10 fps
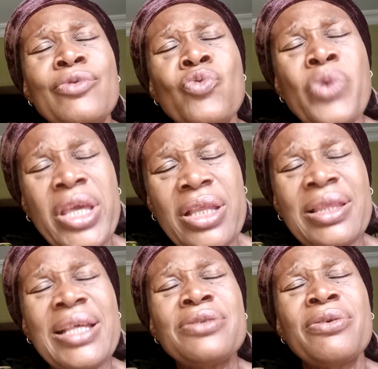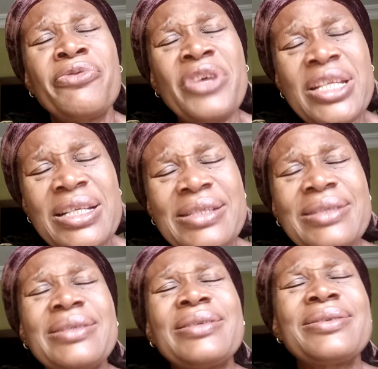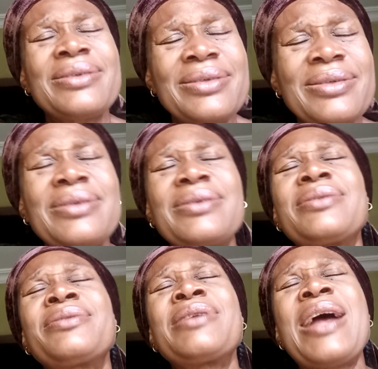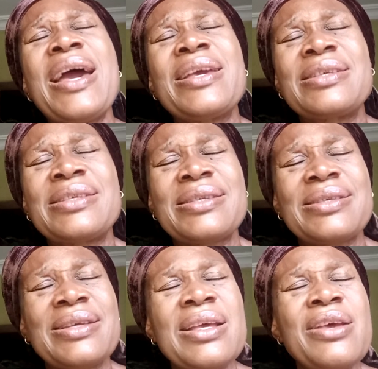win. Let your verdict rise